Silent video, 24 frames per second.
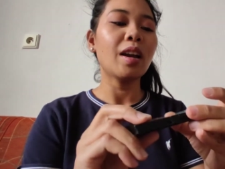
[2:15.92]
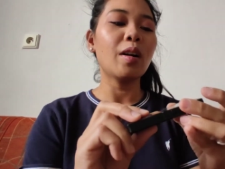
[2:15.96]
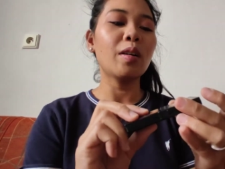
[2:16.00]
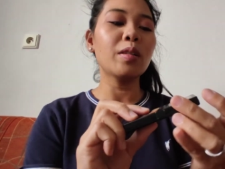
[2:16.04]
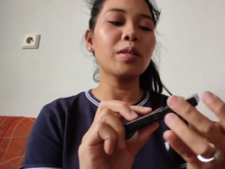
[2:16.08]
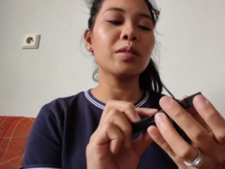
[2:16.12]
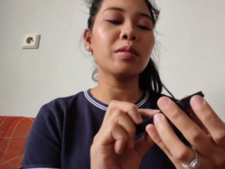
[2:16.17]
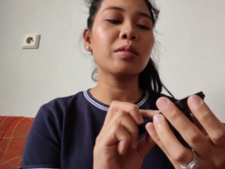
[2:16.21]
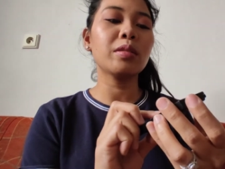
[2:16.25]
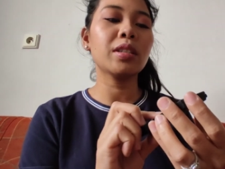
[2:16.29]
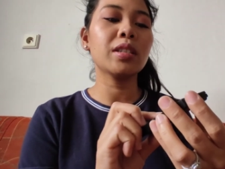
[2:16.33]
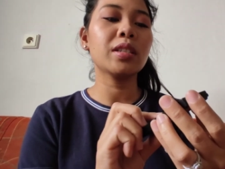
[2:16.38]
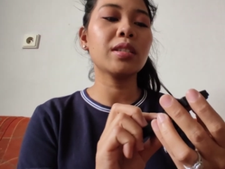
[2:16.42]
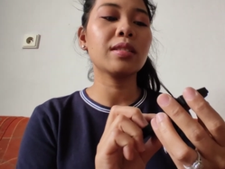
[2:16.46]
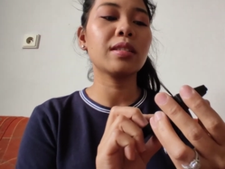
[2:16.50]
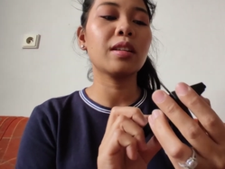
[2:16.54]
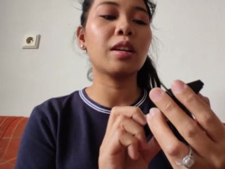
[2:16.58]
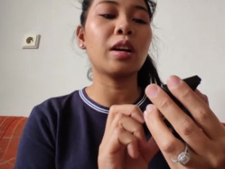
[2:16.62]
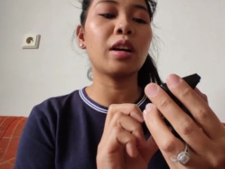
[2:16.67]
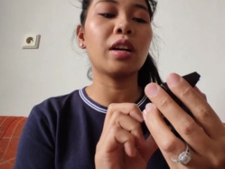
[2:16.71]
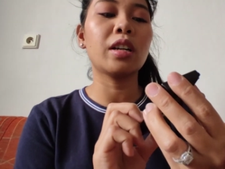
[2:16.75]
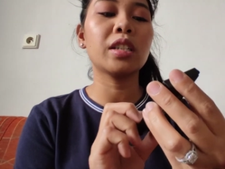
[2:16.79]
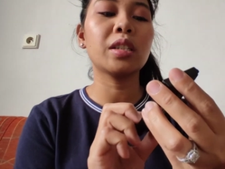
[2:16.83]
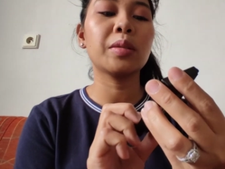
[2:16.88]
Also, this
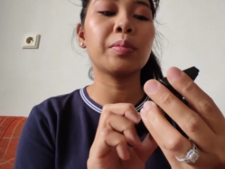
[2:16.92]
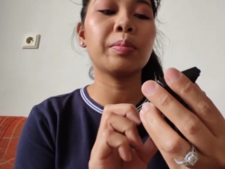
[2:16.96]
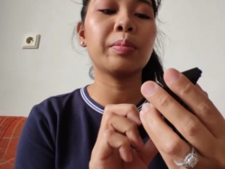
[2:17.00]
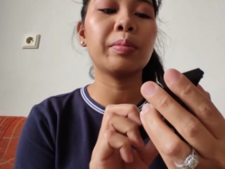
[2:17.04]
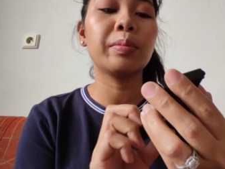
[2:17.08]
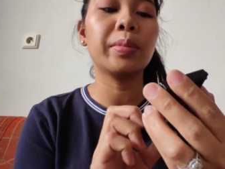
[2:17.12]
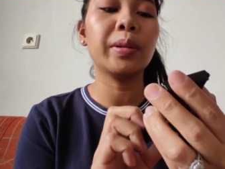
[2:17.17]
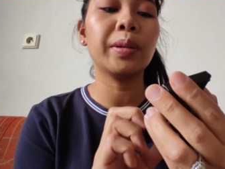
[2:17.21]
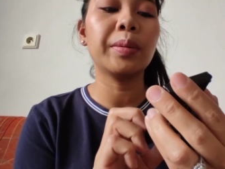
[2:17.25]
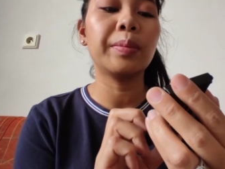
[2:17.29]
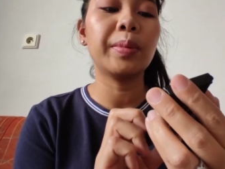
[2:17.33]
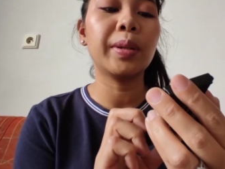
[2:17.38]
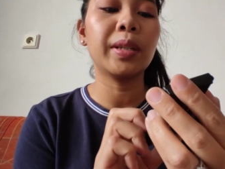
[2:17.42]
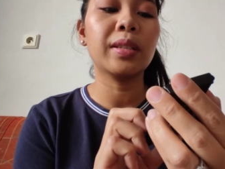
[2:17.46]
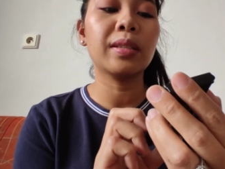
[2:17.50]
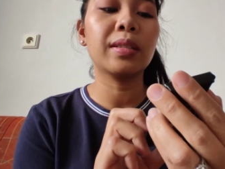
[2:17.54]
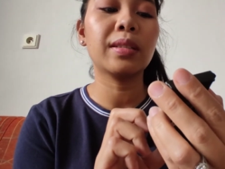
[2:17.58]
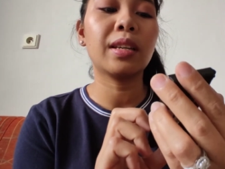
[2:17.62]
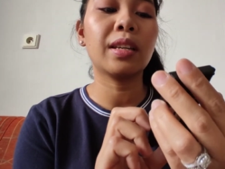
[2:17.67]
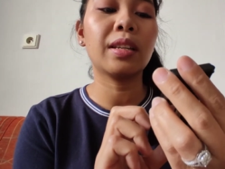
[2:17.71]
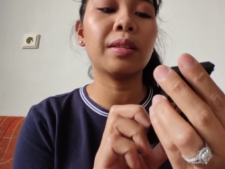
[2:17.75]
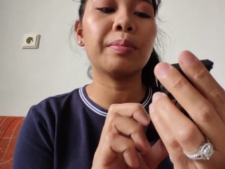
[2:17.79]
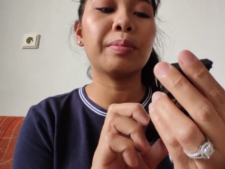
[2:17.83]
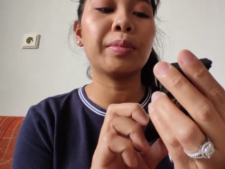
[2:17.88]
Gosh BB
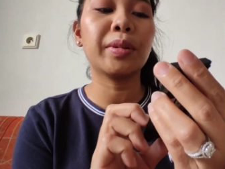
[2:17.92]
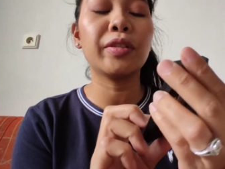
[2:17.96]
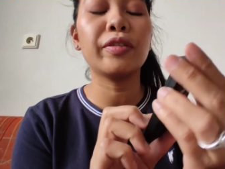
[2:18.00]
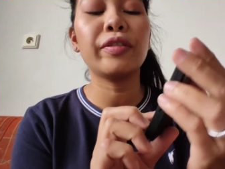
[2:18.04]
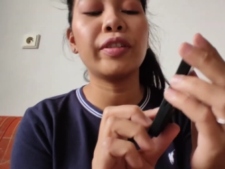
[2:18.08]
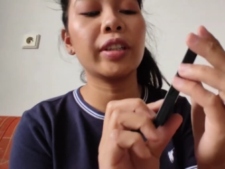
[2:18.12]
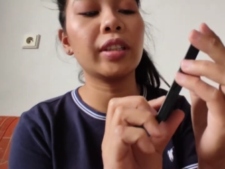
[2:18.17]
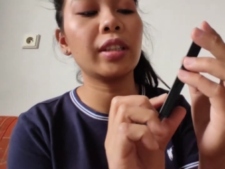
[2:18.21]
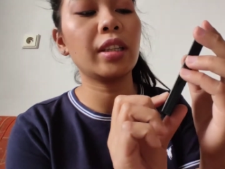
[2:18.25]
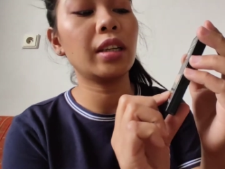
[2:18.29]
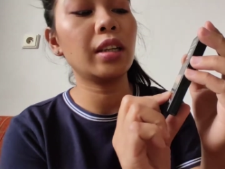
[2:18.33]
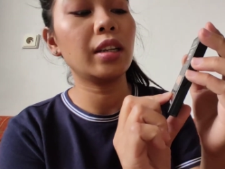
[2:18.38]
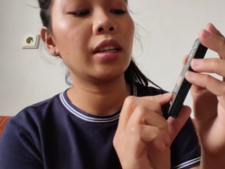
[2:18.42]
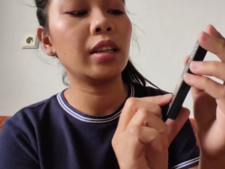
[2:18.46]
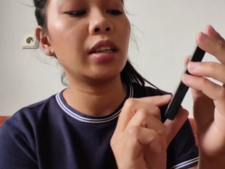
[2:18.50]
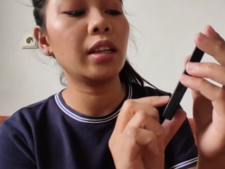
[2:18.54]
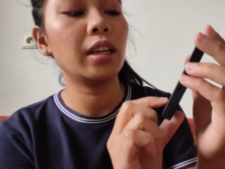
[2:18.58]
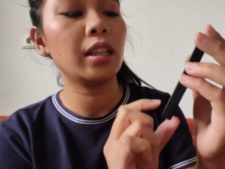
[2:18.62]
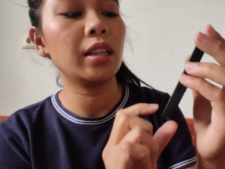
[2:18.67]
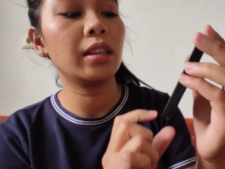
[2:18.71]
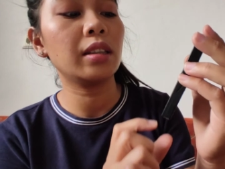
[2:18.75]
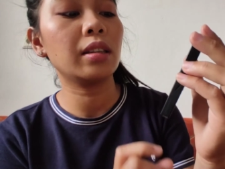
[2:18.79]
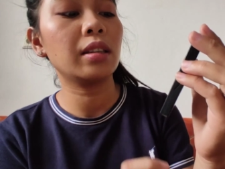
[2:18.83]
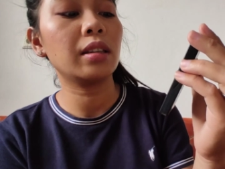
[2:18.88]
Skin Perfecting
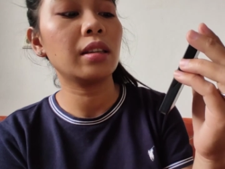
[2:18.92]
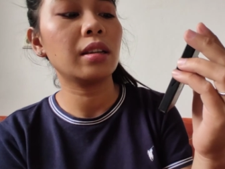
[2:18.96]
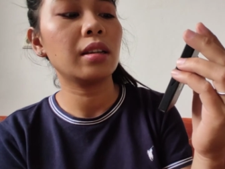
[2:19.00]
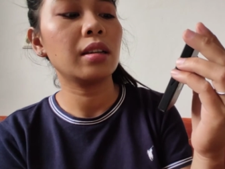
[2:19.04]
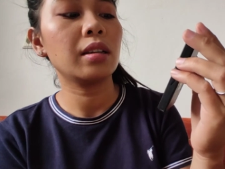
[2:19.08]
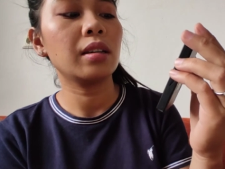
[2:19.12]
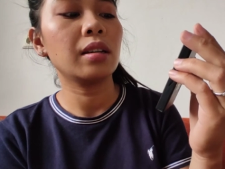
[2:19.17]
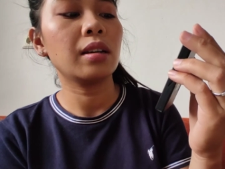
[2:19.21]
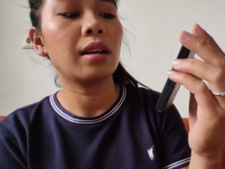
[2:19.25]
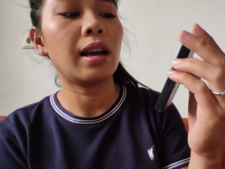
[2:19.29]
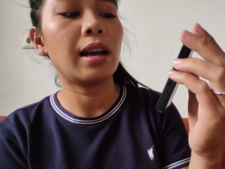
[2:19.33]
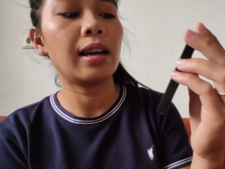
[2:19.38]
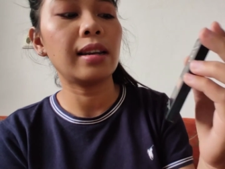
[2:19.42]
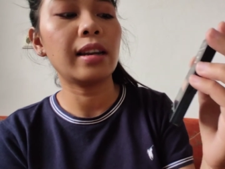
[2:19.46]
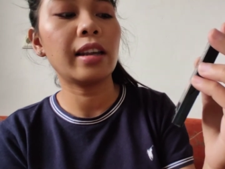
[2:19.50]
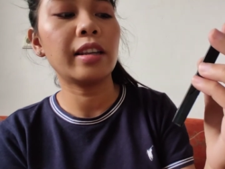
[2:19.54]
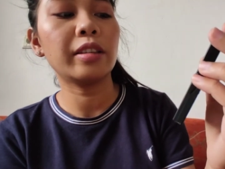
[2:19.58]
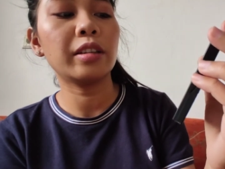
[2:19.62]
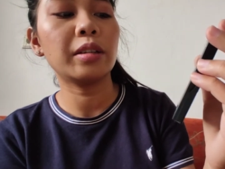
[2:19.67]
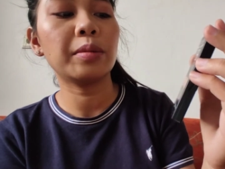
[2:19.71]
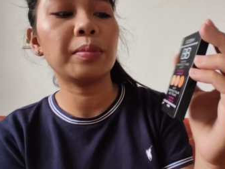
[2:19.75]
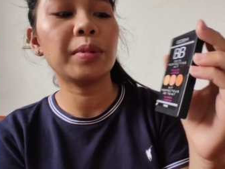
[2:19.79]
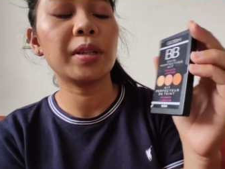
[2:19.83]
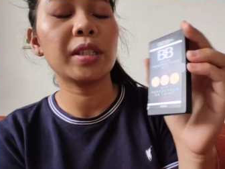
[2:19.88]
Kit
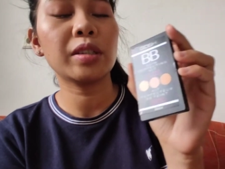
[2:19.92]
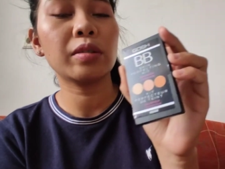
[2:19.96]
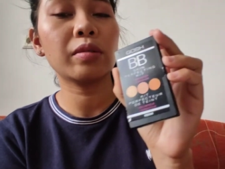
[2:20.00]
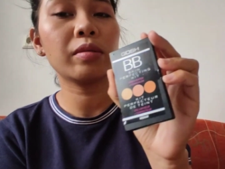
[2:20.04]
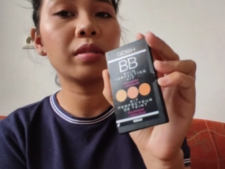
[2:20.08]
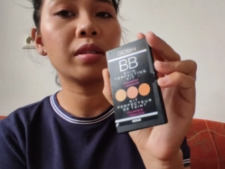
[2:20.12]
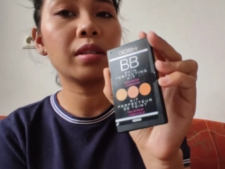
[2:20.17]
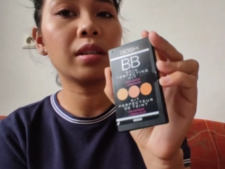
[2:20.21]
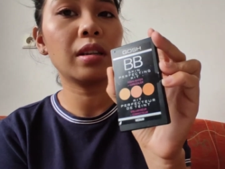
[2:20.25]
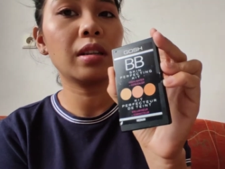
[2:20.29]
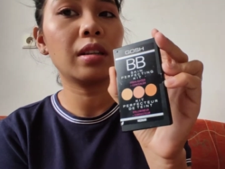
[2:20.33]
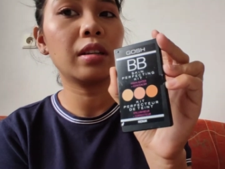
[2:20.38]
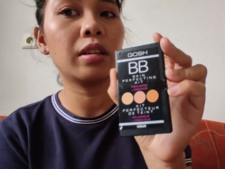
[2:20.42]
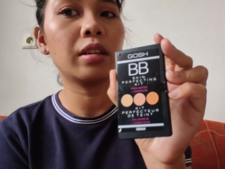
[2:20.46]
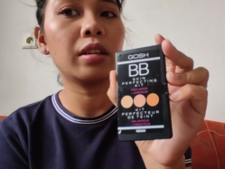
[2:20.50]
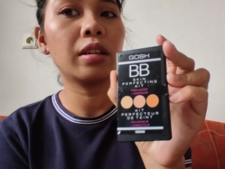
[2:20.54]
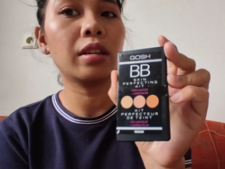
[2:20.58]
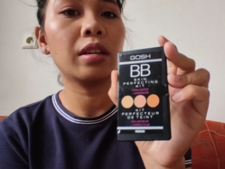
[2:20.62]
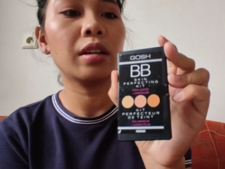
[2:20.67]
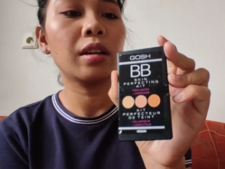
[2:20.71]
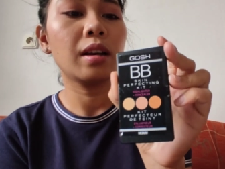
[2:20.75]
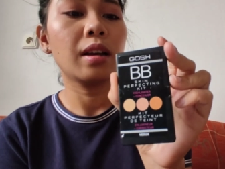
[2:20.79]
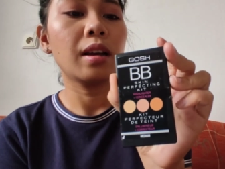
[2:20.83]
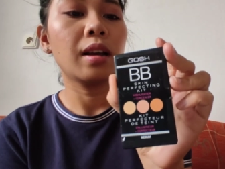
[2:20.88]
Highlighter Plus
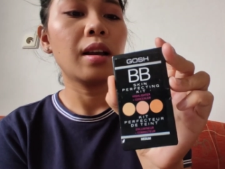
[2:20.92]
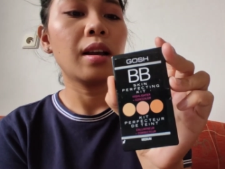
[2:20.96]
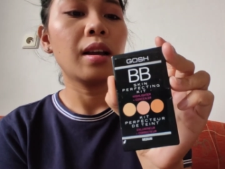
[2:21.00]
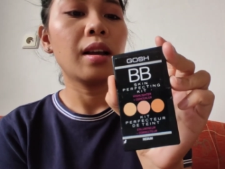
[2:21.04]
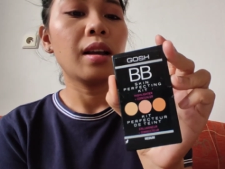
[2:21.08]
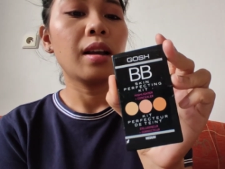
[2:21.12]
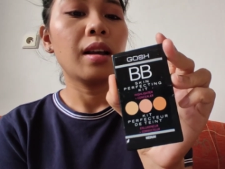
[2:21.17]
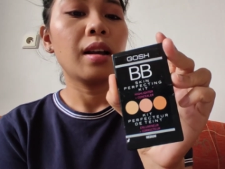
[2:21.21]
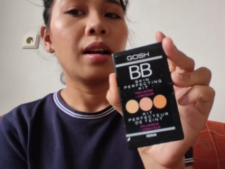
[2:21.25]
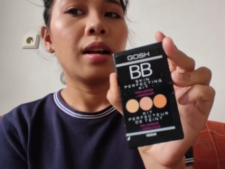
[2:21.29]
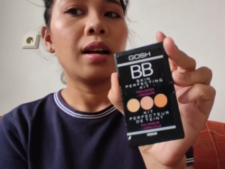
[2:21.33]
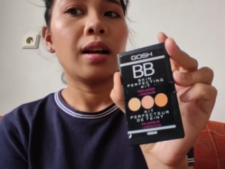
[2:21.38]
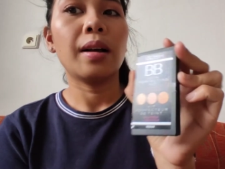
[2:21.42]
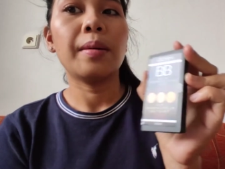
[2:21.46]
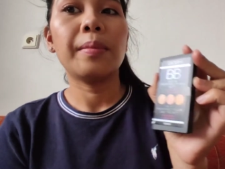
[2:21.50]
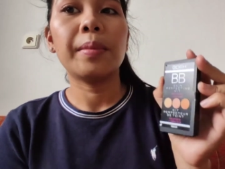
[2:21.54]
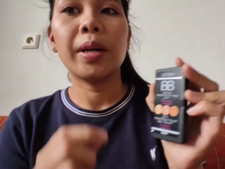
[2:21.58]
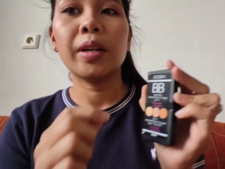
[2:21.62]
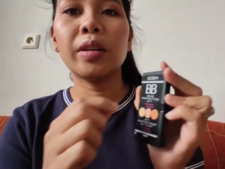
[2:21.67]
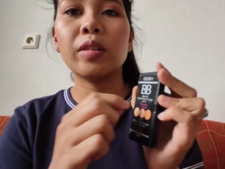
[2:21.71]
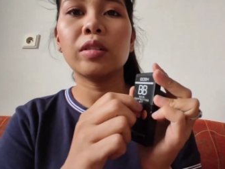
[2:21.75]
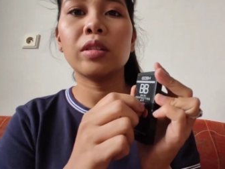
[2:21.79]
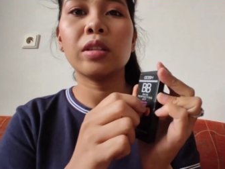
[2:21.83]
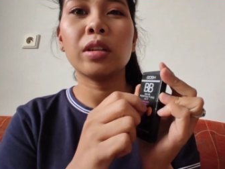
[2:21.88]
Concealer.
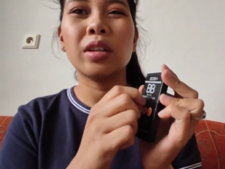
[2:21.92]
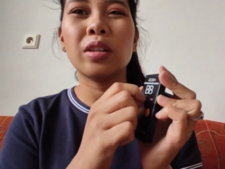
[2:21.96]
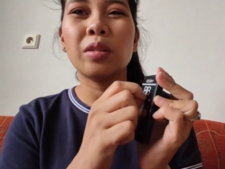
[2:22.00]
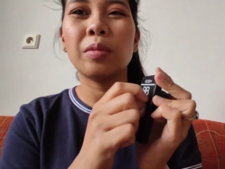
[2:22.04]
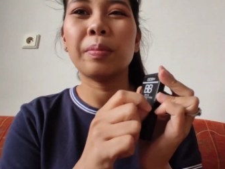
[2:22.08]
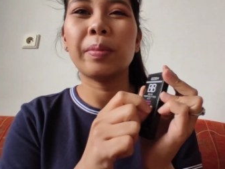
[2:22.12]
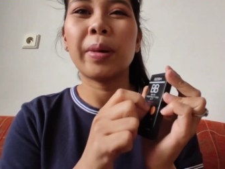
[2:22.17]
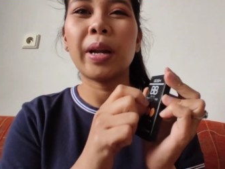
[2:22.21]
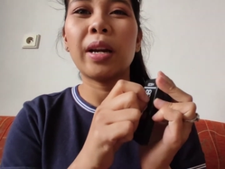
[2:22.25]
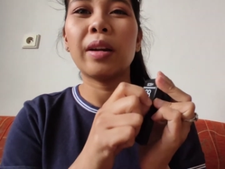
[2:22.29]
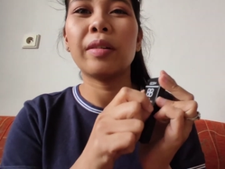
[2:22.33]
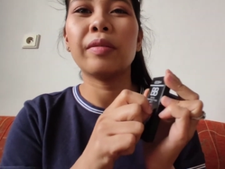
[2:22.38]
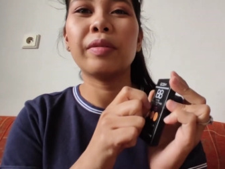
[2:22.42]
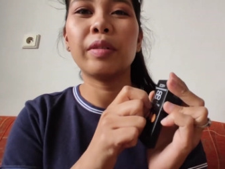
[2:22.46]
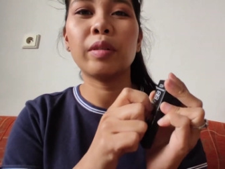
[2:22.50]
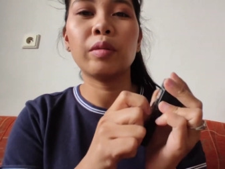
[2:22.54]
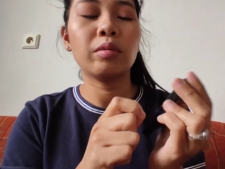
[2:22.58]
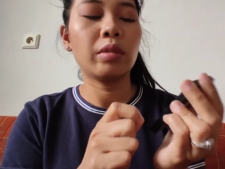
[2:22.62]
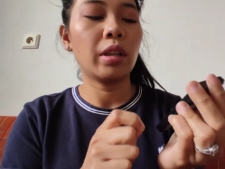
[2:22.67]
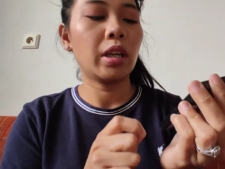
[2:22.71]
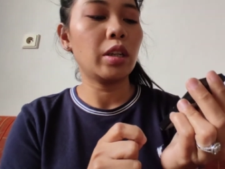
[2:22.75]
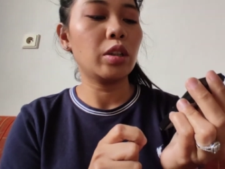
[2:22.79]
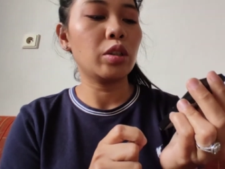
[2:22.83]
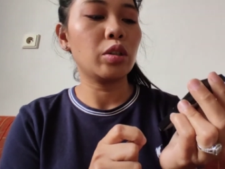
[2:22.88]
Ano siya yung parang
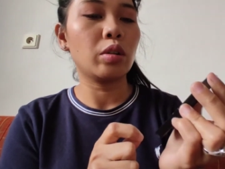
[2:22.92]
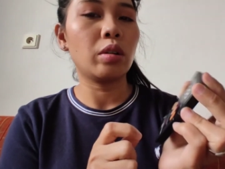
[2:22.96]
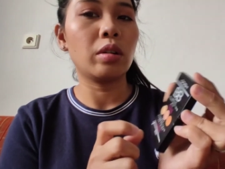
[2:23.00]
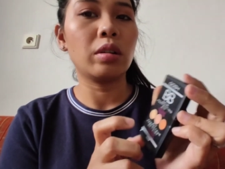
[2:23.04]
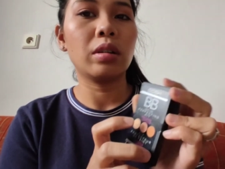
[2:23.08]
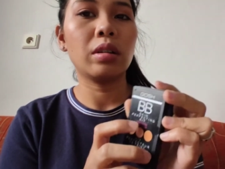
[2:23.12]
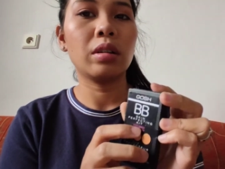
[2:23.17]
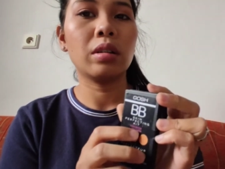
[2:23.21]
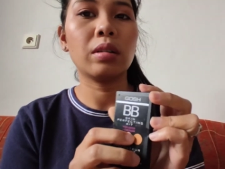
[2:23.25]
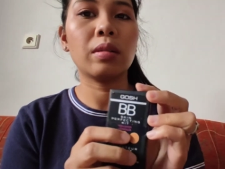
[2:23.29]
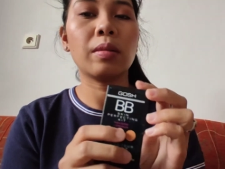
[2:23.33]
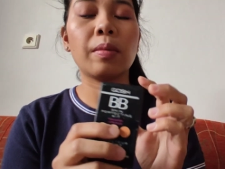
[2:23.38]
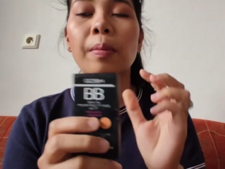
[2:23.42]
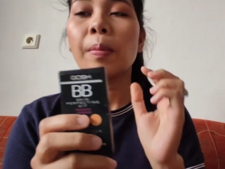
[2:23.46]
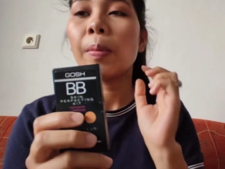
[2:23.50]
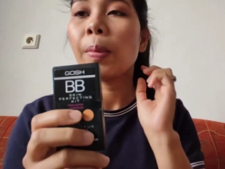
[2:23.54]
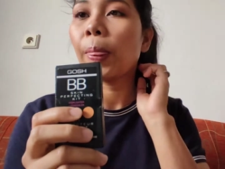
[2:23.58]
foundation.